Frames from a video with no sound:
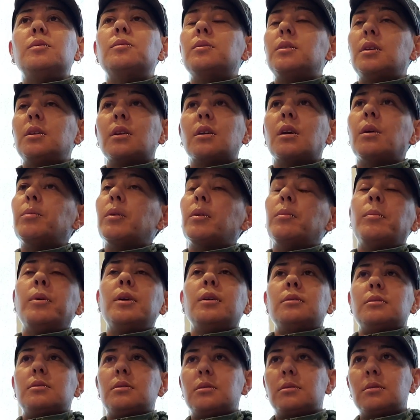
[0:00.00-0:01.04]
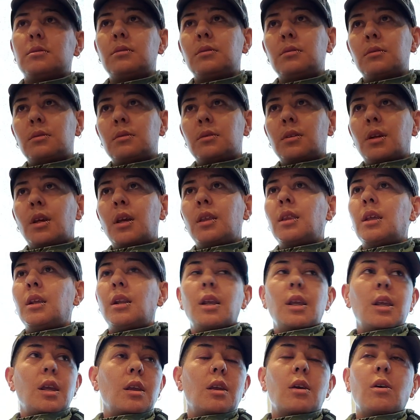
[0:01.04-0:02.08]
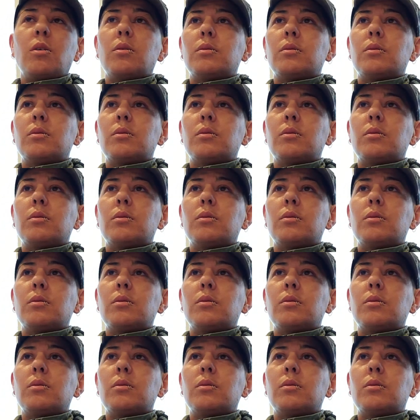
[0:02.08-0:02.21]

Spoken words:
within a couple of months. And then it can go...